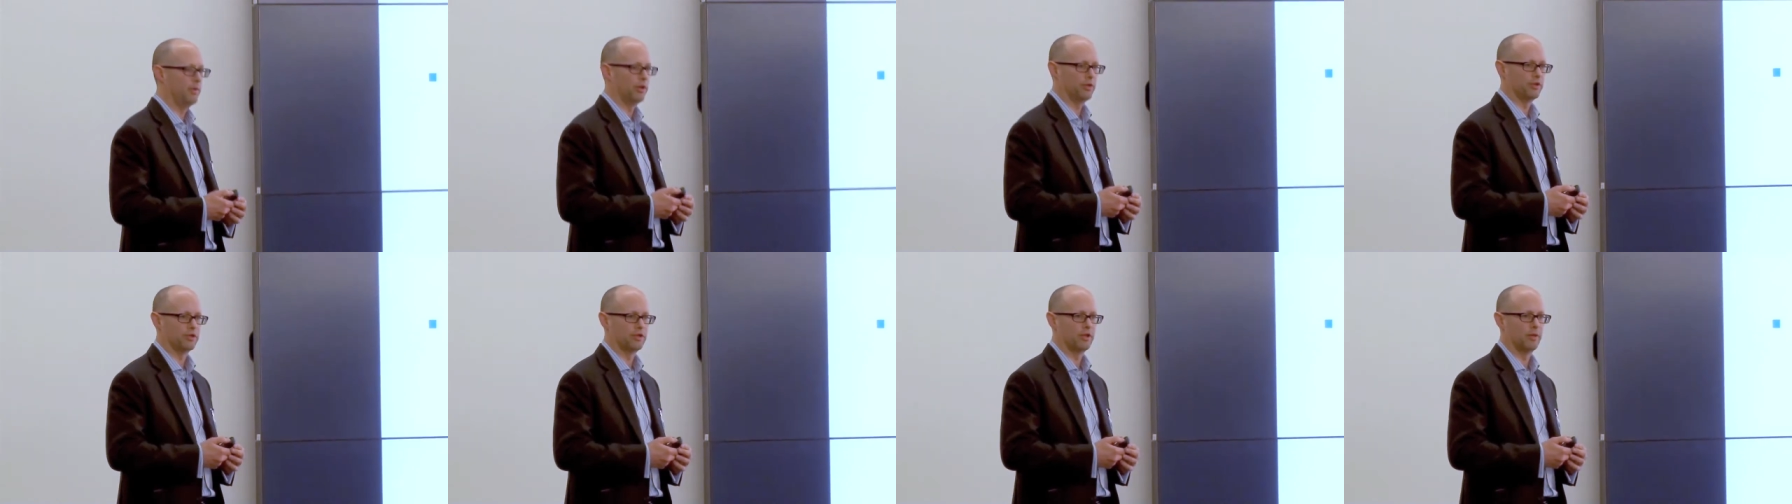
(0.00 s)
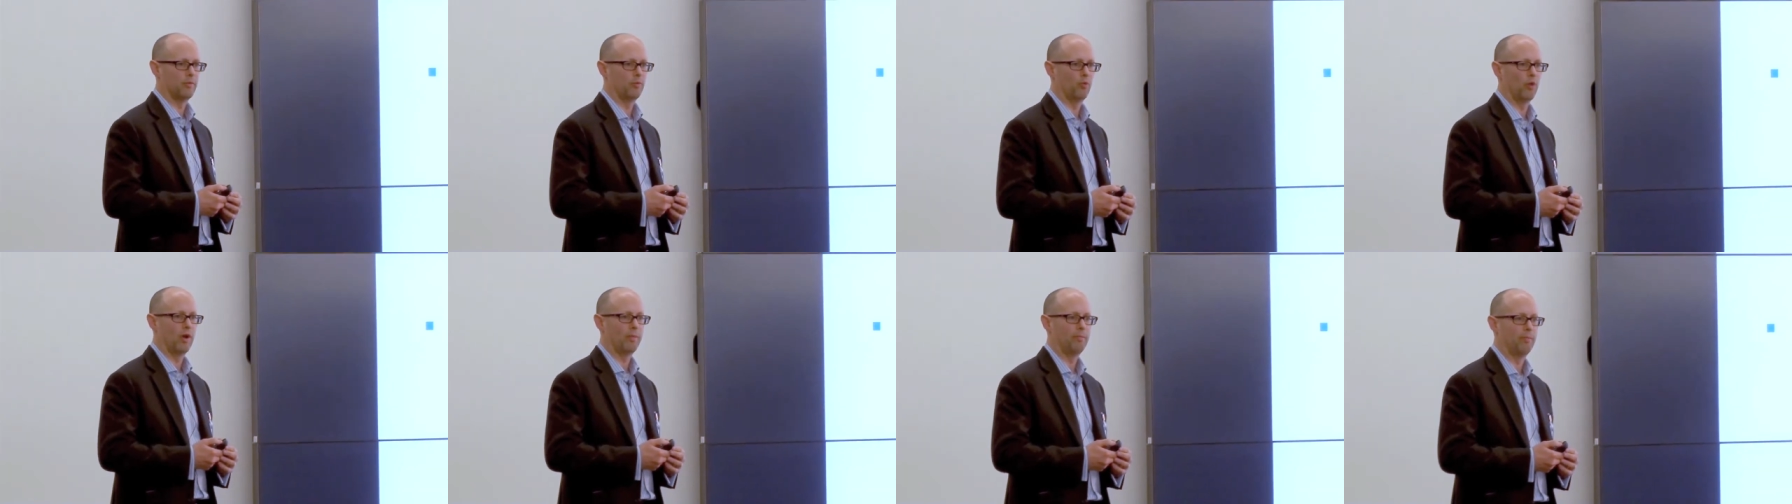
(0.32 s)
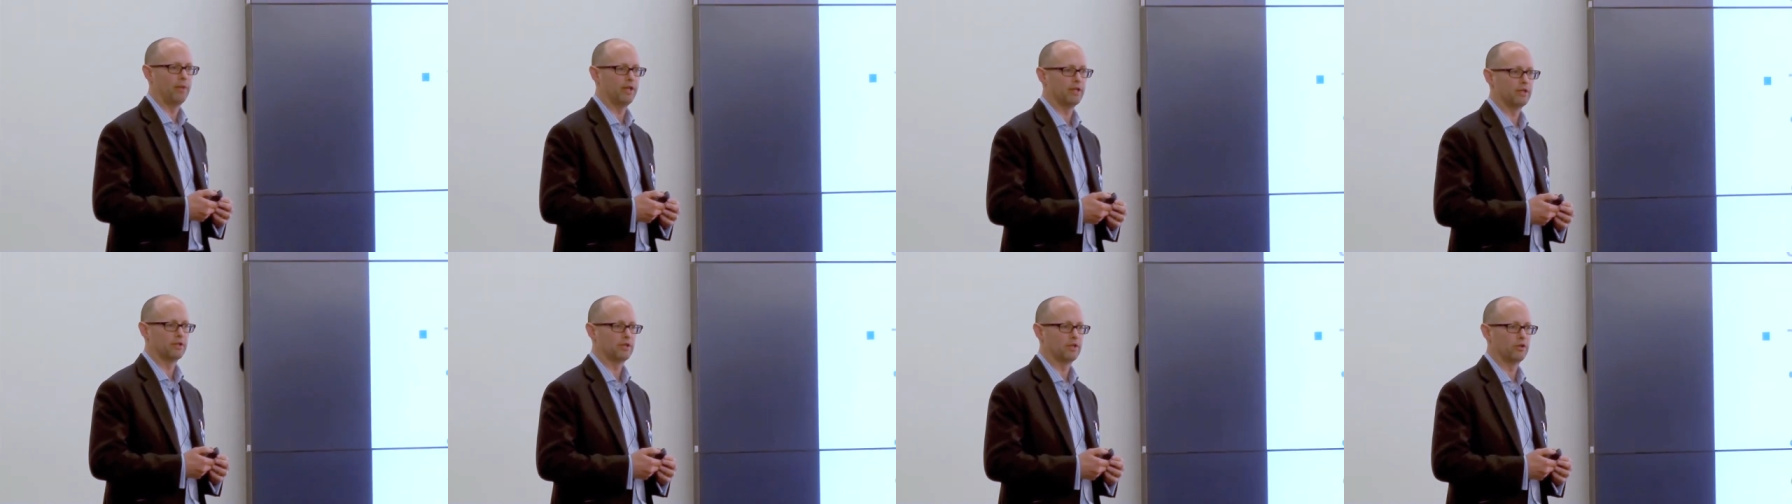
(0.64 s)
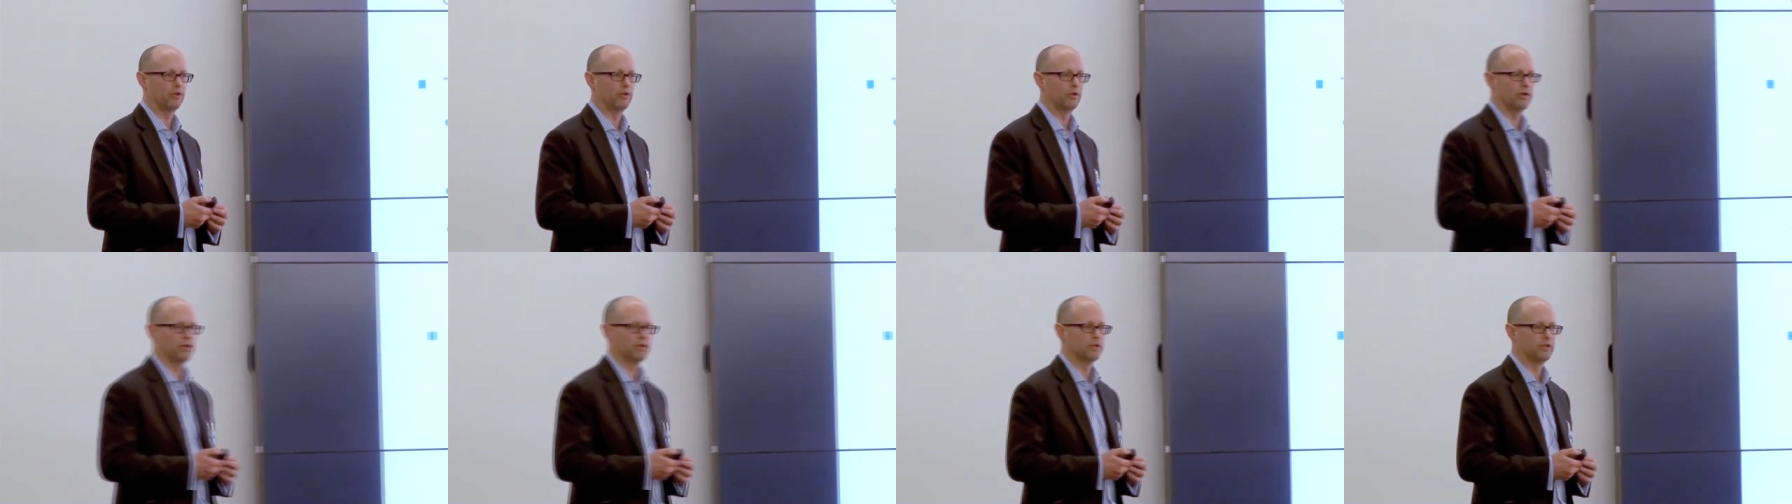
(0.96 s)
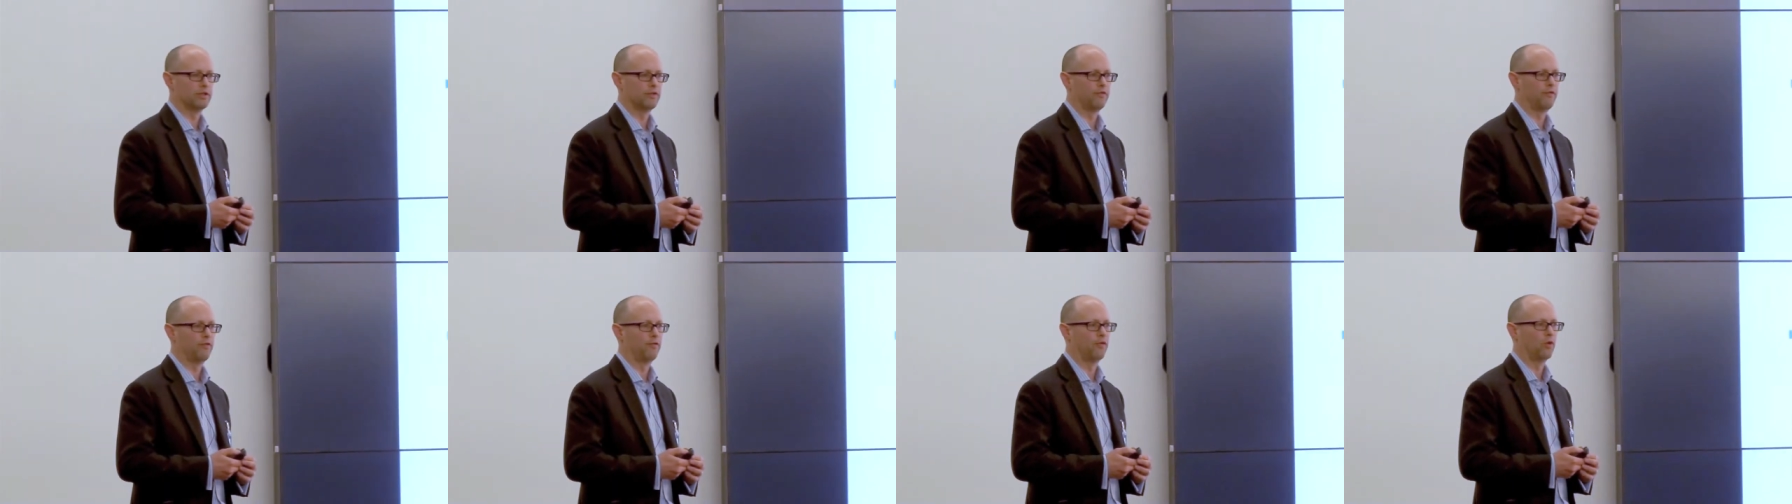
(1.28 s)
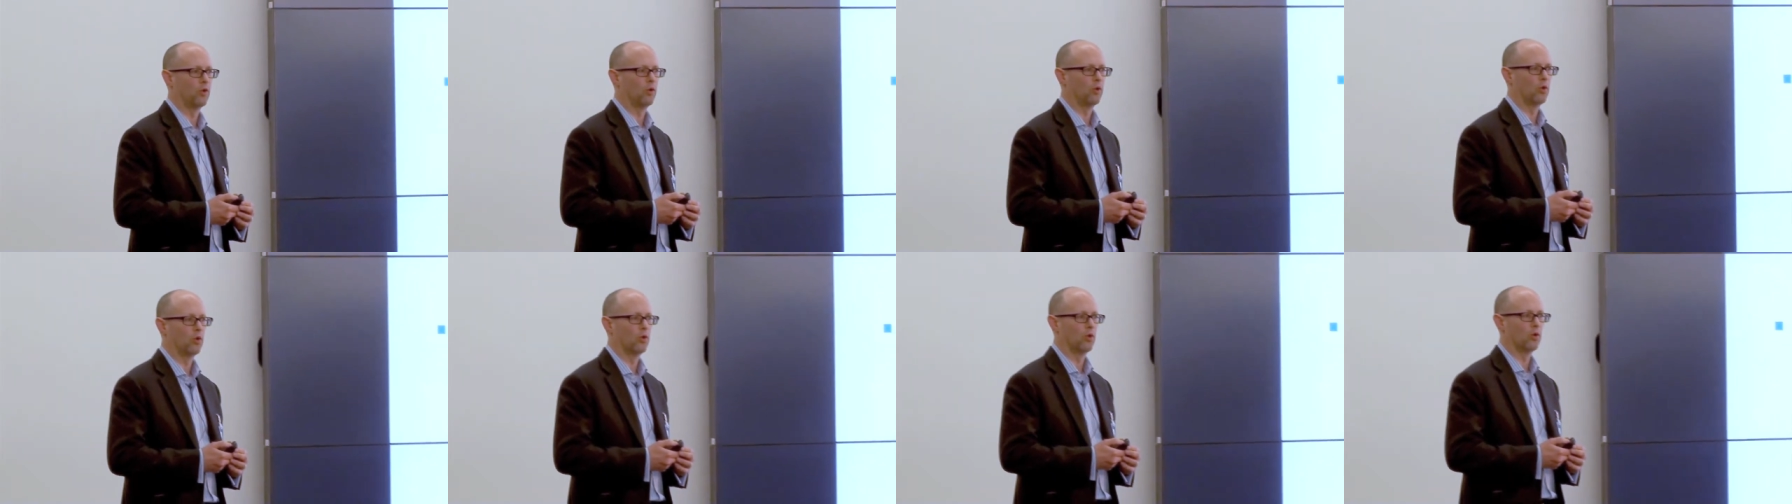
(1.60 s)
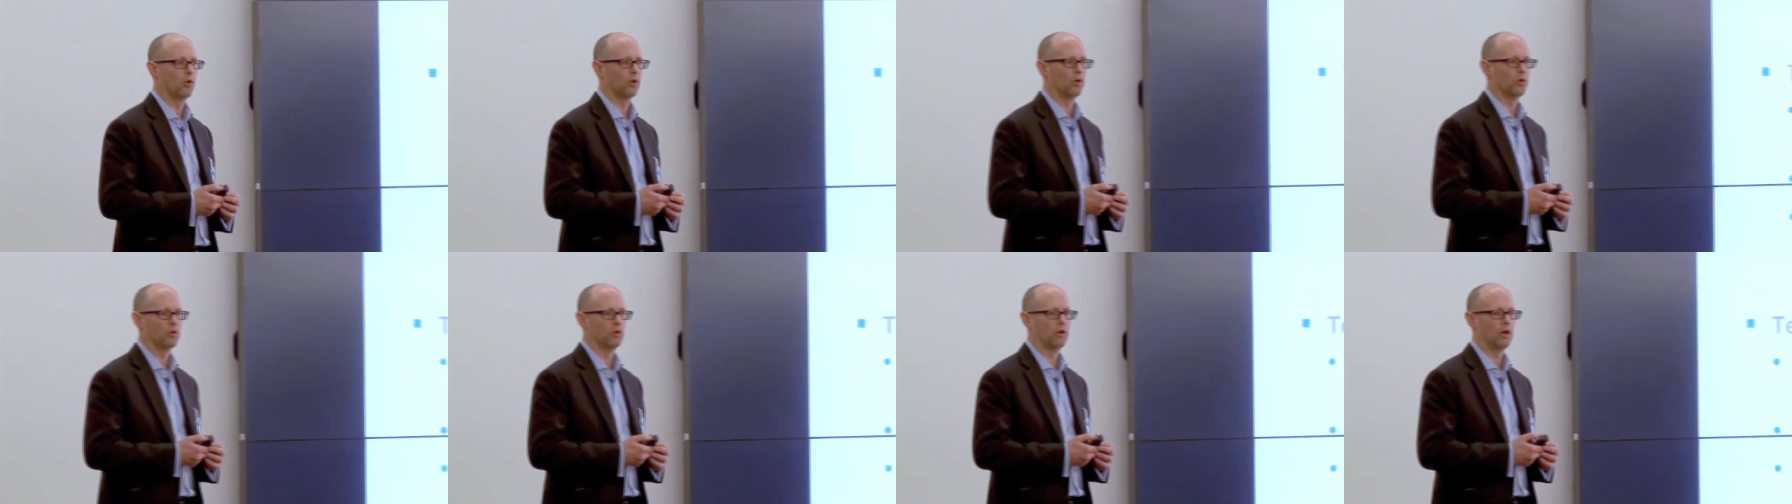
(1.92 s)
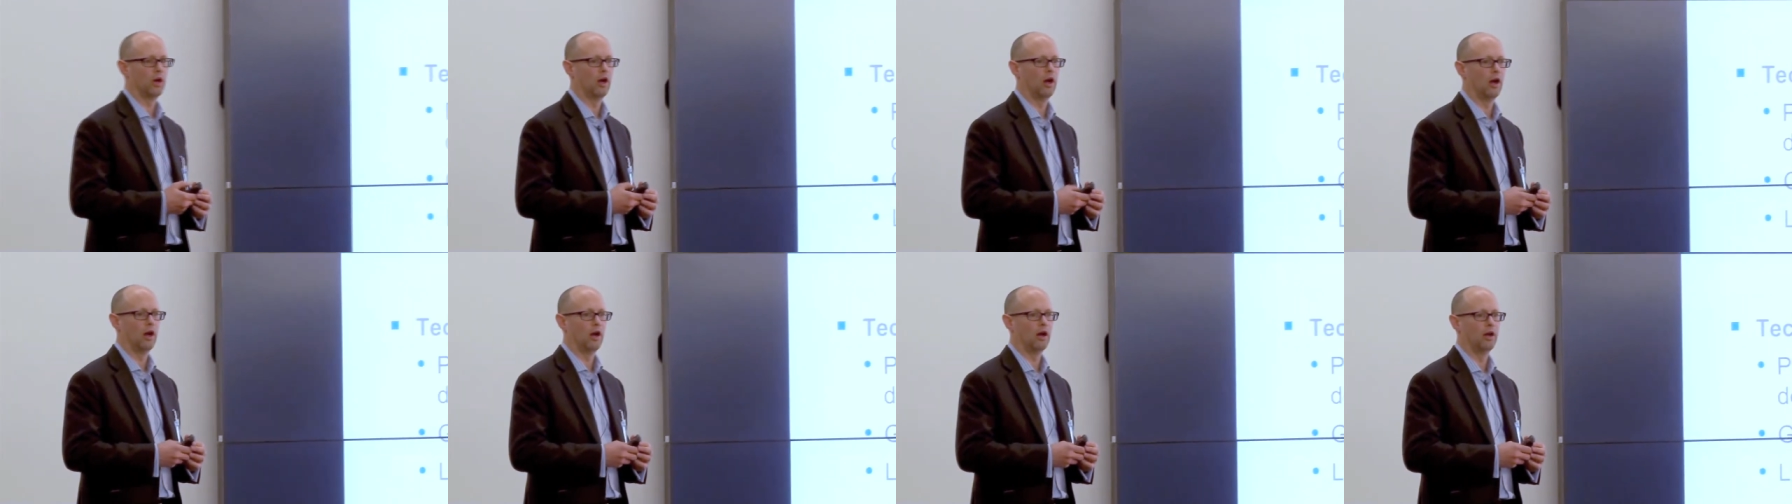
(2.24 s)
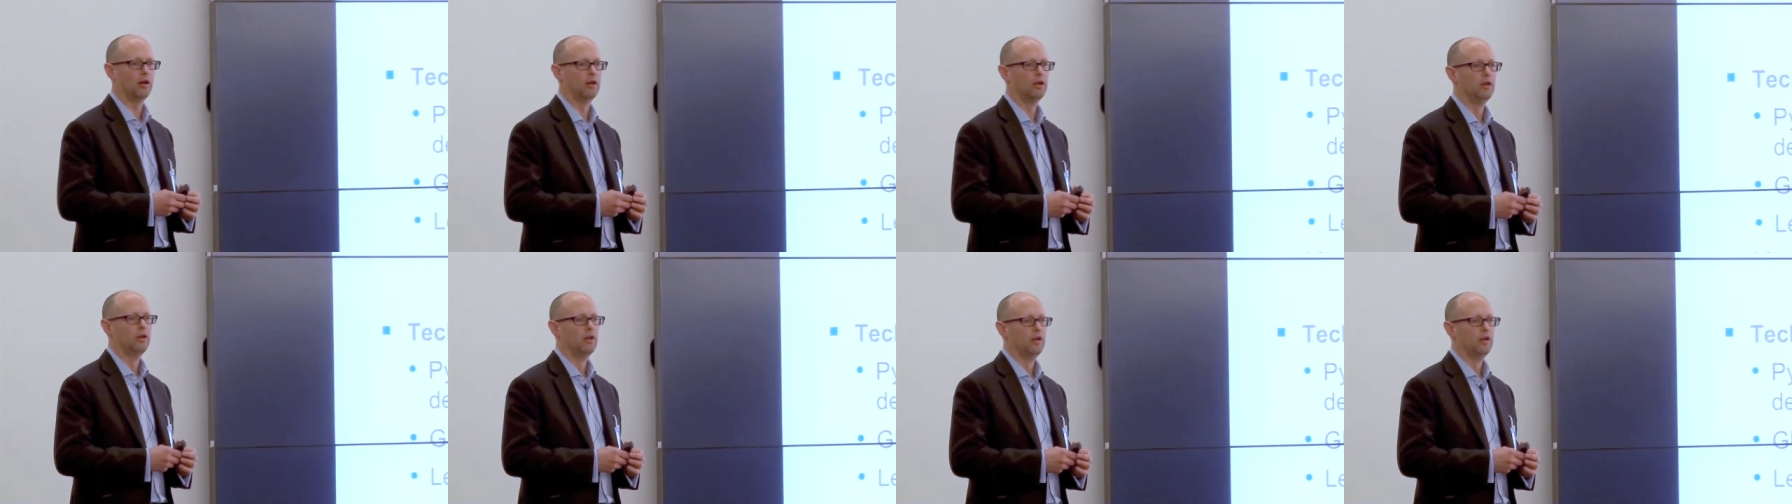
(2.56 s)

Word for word: built some web-based GUIs for, uh,